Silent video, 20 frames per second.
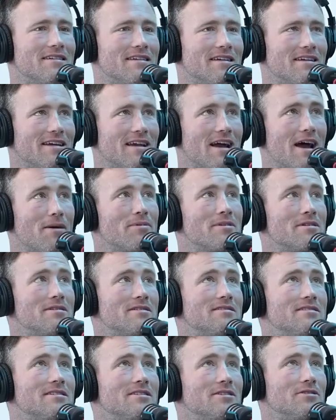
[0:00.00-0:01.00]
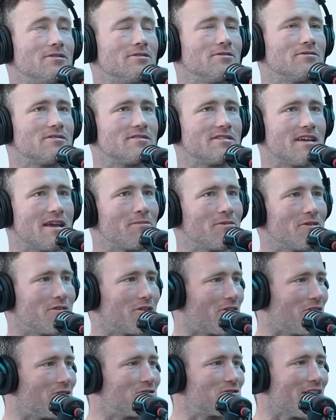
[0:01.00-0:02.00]
up until Sam got the
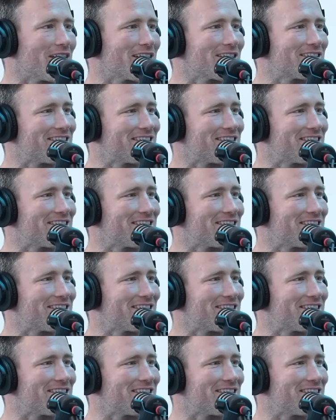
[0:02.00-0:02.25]
contract.